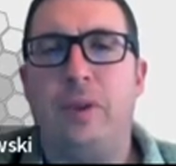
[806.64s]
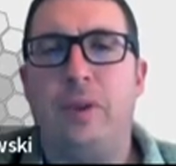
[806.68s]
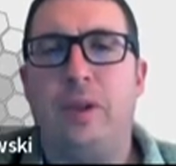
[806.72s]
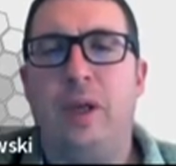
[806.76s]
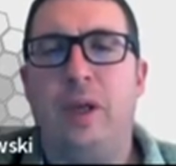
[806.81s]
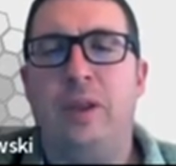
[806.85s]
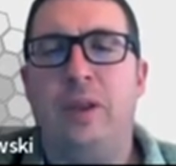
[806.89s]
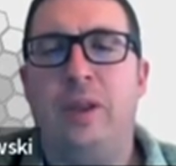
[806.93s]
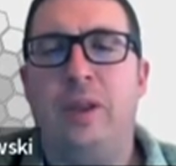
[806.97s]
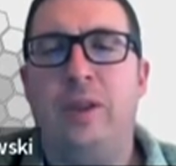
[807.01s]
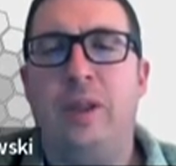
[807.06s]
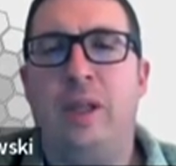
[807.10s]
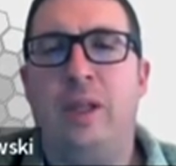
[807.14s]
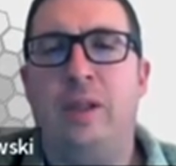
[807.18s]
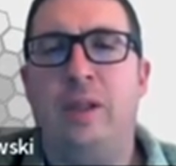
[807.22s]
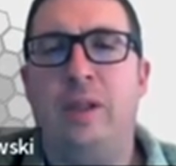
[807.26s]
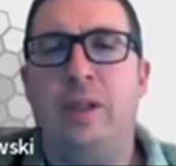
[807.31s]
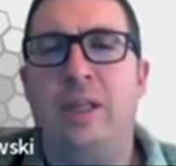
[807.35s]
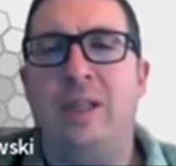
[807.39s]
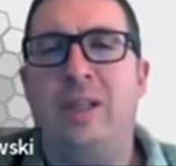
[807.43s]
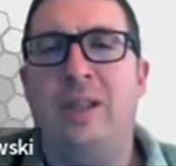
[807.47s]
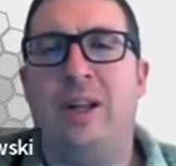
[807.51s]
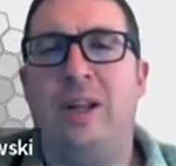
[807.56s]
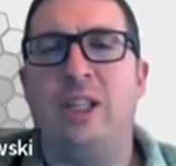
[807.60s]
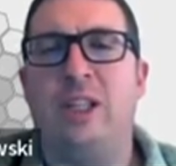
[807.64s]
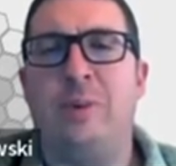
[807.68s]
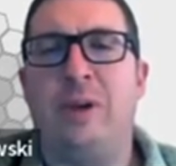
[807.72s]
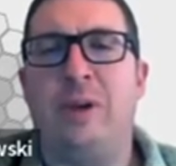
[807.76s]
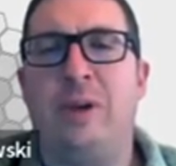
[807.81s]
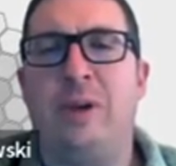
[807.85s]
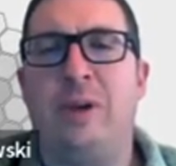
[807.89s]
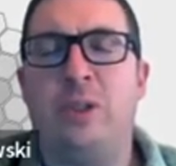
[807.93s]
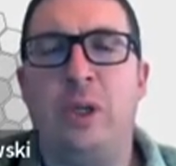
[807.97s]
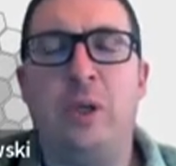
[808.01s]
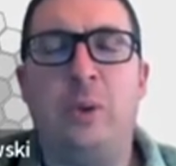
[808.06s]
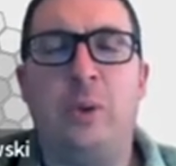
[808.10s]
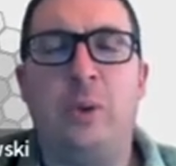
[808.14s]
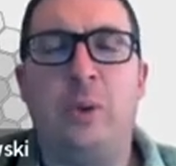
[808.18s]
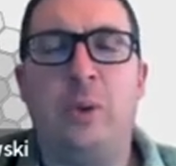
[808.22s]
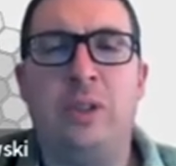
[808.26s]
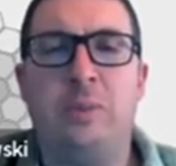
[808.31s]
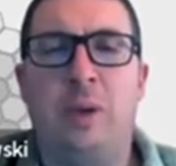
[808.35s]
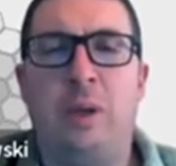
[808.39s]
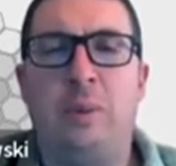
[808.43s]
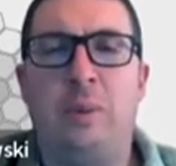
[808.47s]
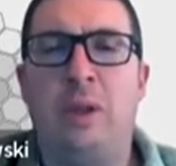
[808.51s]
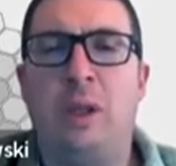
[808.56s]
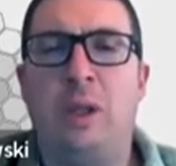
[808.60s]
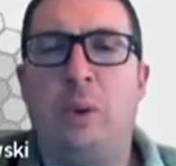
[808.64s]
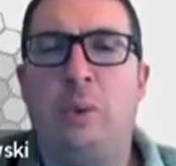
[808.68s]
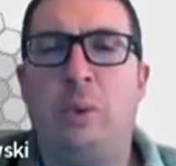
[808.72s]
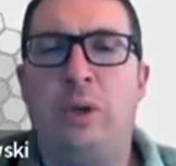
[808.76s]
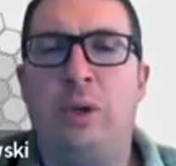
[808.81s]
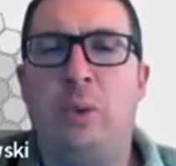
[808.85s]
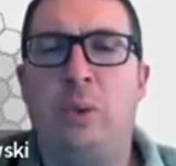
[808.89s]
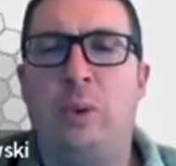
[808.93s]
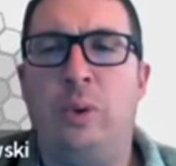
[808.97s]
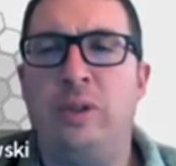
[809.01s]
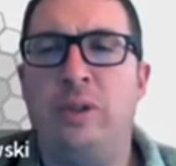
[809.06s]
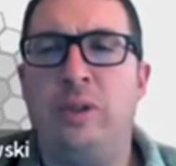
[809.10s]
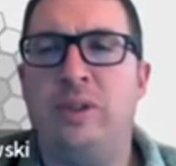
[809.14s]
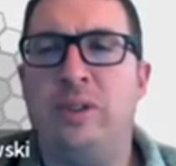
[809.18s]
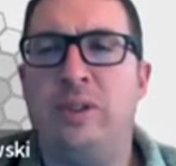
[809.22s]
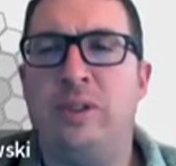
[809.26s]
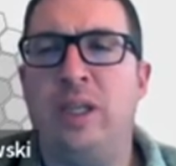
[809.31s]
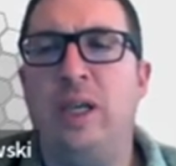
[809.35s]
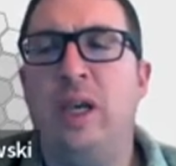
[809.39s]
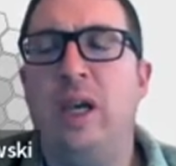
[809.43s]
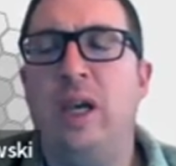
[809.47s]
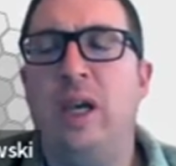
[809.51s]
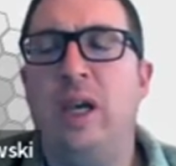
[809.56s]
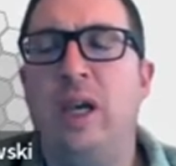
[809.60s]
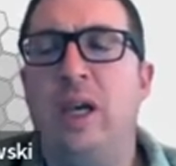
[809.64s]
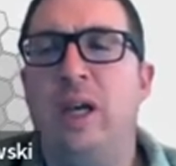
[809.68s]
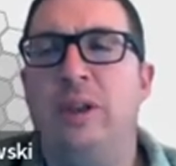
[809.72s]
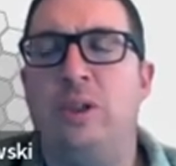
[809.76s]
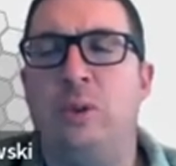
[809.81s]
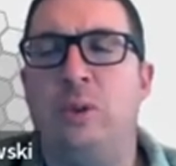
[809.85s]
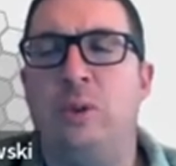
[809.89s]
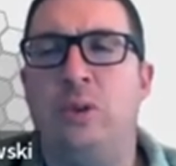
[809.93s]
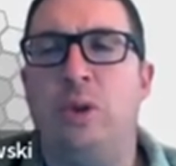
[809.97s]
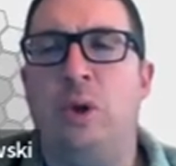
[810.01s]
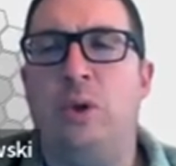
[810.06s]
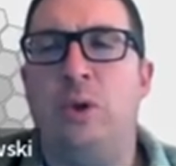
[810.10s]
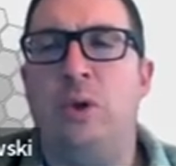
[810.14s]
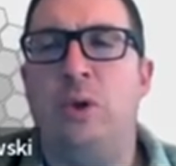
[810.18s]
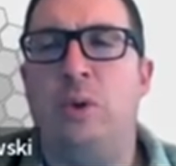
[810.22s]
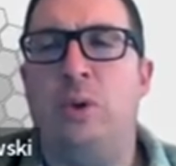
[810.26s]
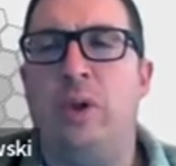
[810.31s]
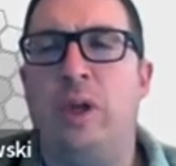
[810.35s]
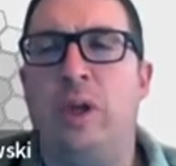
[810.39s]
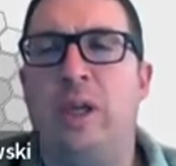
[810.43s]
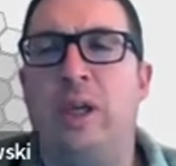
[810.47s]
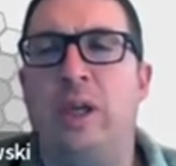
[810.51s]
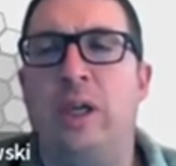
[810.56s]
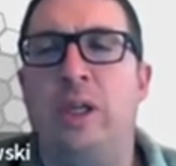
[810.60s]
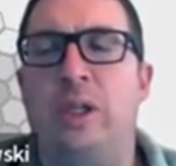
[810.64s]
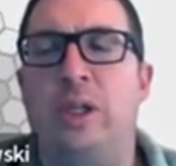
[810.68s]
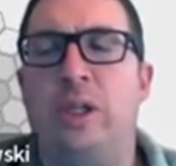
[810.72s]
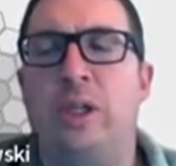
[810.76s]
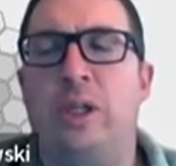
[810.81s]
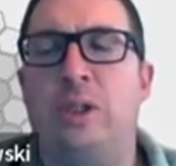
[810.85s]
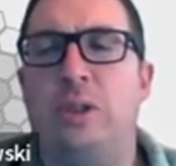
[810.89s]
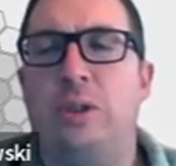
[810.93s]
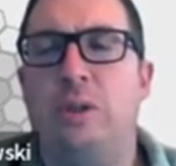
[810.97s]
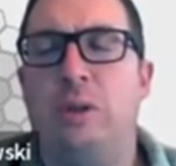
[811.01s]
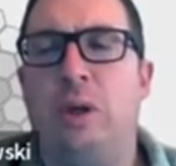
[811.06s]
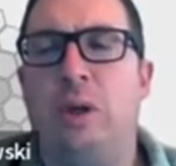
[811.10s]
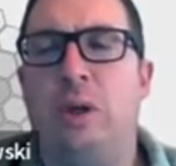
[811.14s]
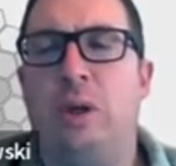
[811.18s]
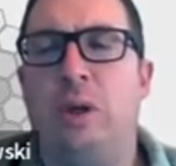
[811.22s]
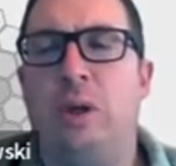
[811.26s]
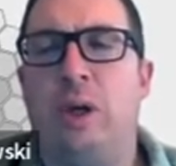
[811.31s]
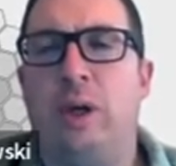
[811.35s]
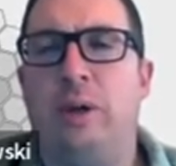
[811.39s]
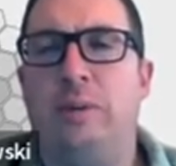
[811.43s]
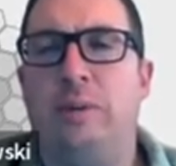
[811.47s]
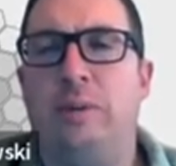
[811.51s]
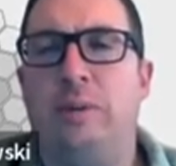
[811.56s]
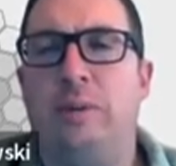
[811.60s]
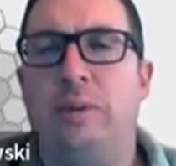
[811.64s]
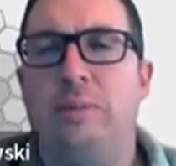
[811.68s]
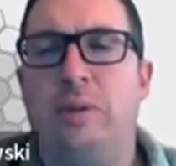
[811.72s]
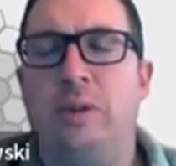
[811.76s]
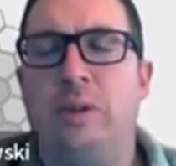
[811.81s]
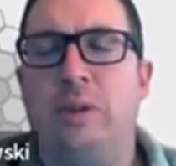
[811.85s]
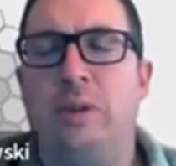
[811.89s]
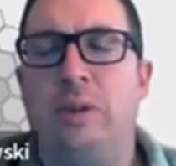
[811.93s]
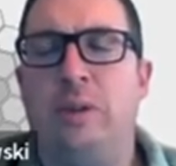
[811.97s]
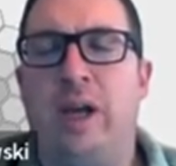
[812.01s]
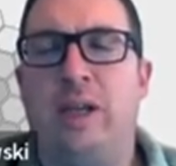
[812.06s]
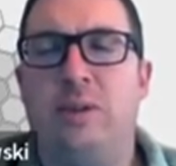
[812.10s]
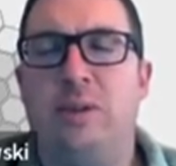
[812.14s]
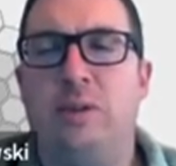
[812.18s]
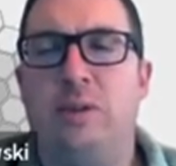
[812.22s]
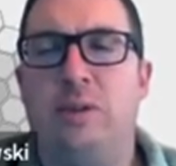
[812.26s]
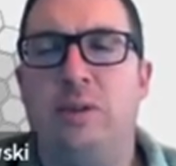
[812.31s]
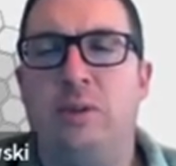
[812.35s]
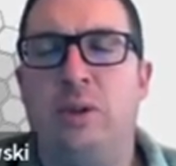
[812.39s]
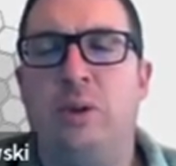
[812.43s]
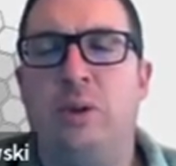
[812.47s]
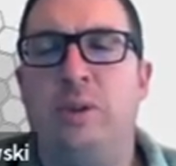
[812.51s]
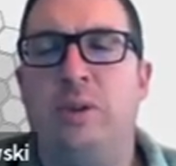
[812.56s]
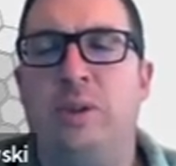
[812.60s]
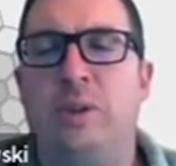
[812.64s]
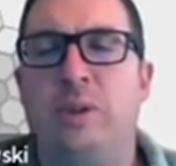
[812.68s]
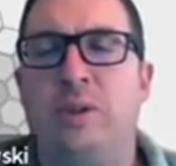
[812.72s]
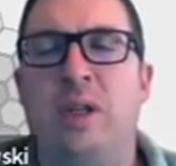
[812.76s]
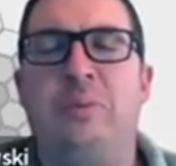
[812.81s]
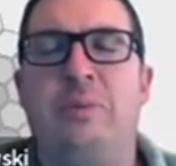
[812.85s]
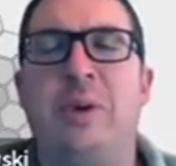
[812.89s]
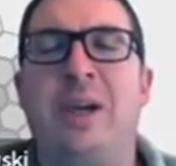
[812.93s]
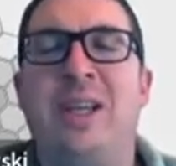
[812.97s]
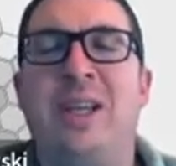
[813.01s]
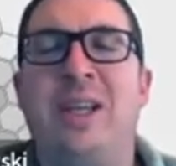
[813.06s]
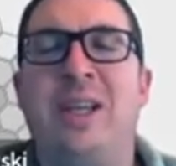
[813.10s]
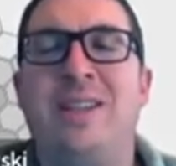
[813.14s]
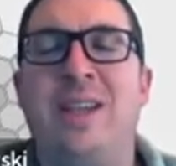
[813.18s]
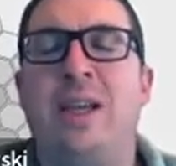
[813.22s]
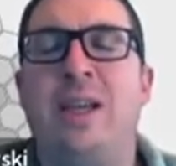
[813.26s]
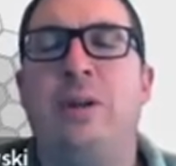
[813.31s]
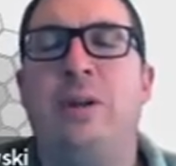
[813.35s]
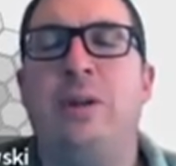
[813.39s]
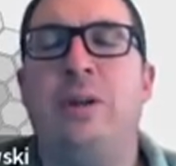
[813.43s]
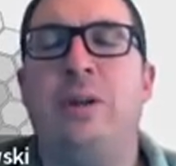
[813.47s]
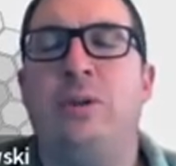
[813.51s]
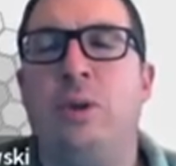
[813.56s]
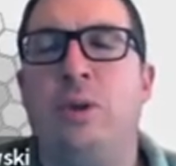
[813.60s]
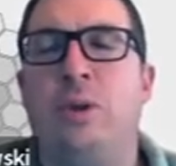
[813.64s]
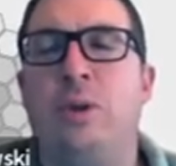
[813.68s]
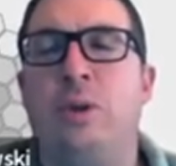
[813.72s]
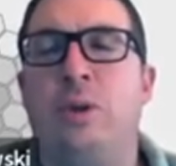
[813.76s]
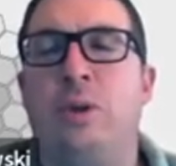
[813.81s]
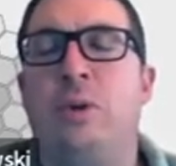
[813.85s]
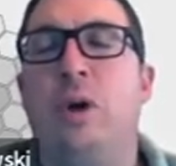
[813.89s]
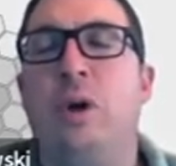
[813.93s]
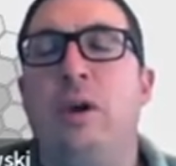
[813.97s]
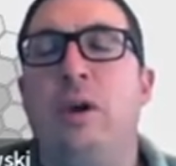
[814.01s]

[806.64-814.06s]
then the attendance by sequence might be the other one you want to see. This will show you like each class. So instead of by date, it'll show you